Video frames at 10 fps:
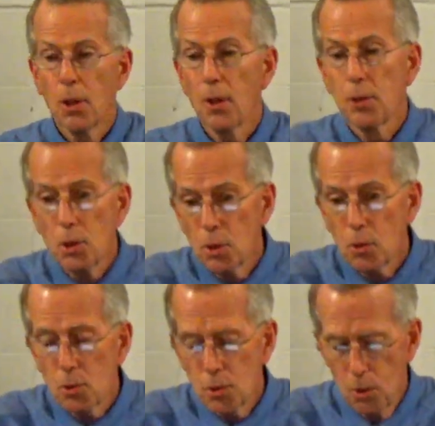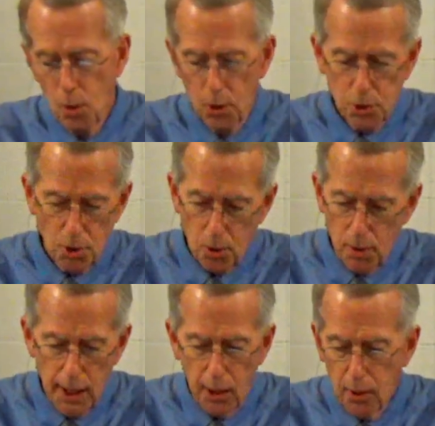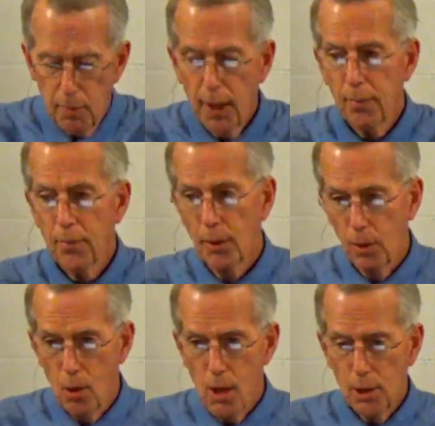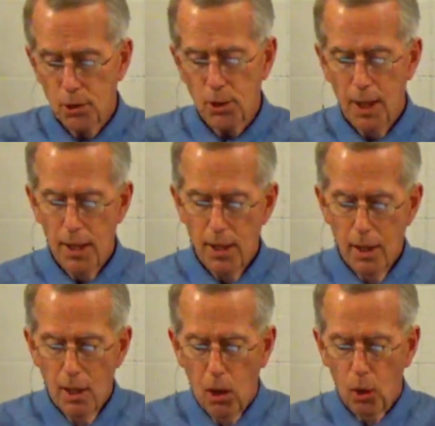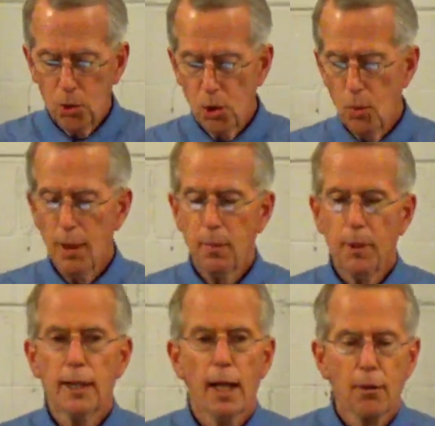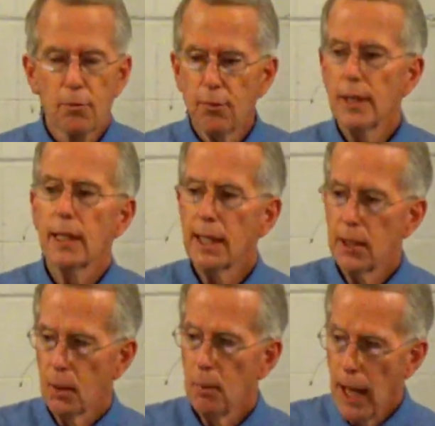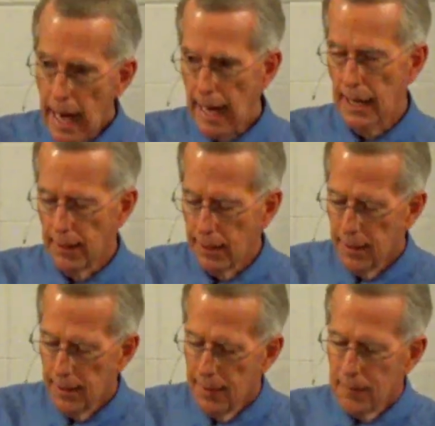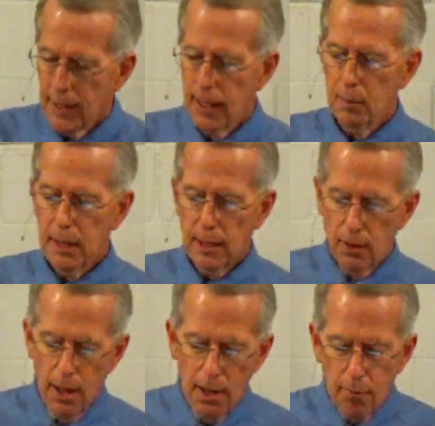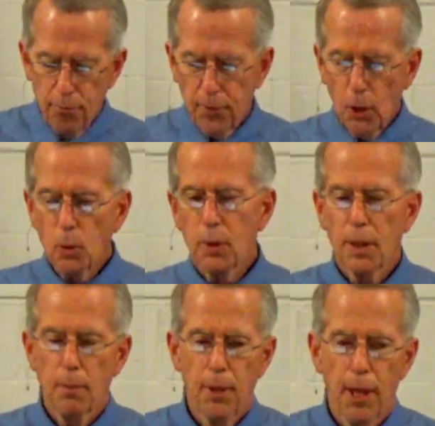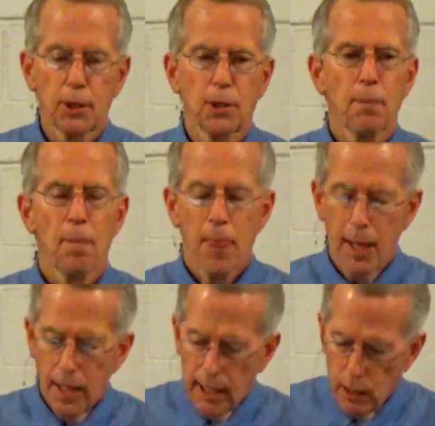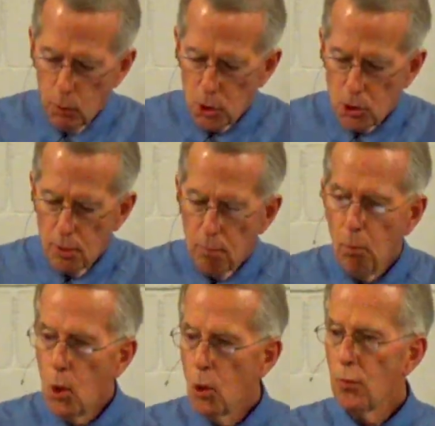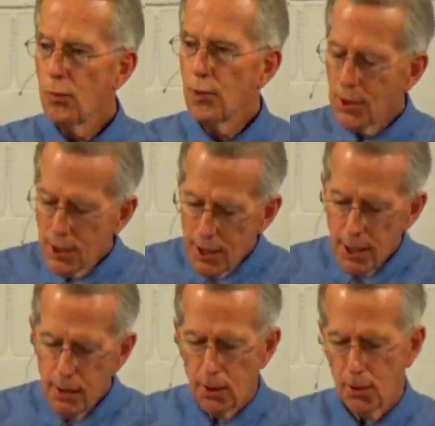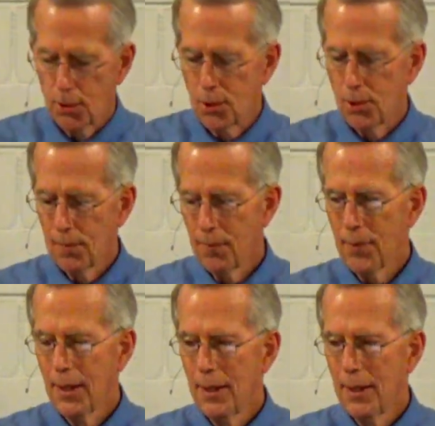He saw the Jews who also cared about their loss, also weeping and feeling their pain. Okay, being filled with compassion, he was moved to tears.